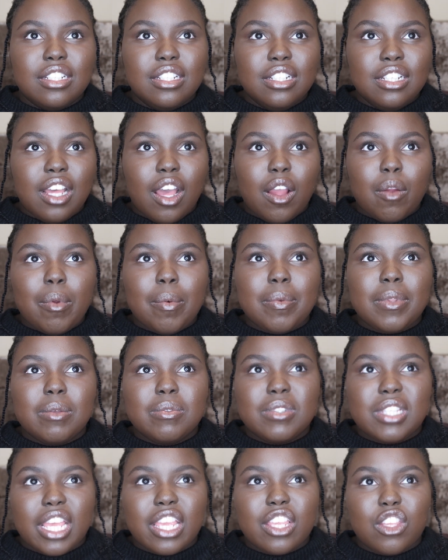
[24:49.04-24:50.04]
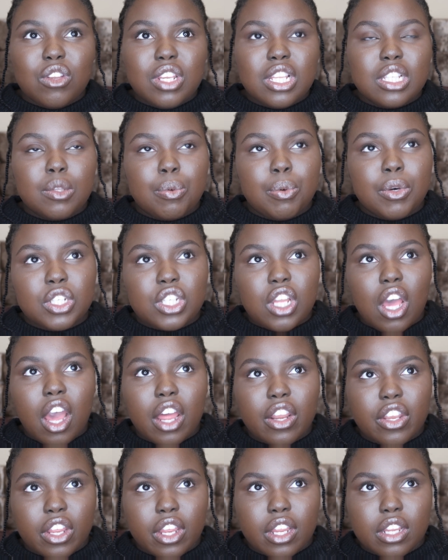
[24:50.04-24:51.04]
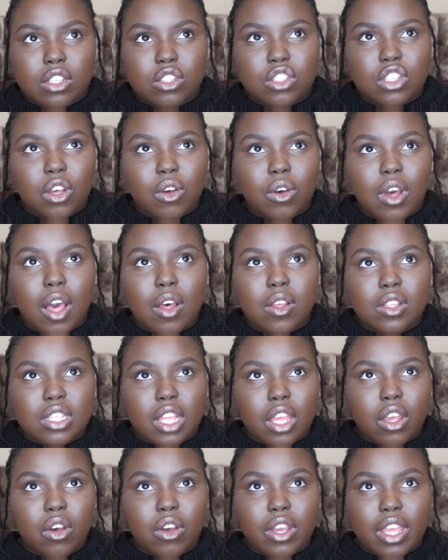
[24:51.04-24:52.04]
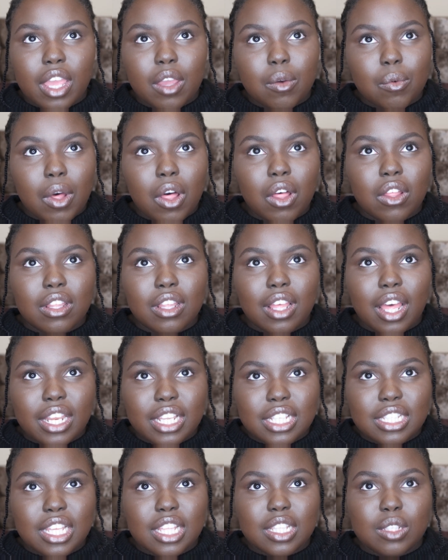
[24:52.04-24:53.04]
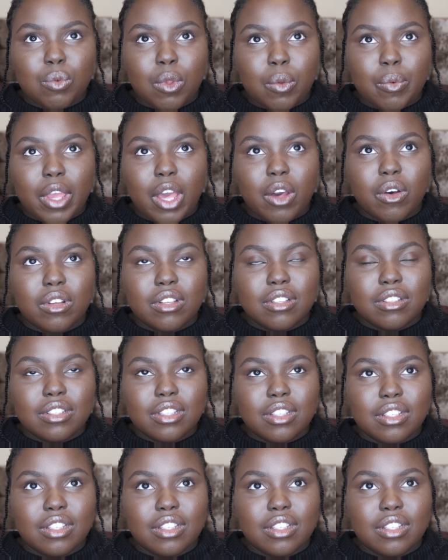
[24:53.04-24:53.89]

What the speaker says: I remember them saying you need to push harder. So I was like, okay, well, I need to get this baby out.